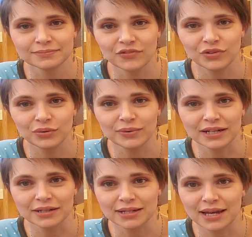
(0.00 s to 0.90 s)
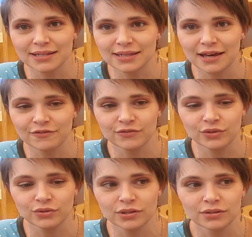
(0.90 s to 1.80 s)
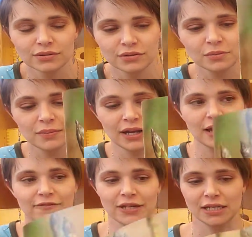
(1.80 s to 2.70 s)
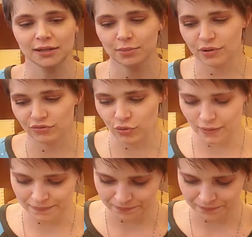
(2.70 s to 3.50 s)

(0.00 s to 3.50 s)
If you recognize that food, you might have eaten it before.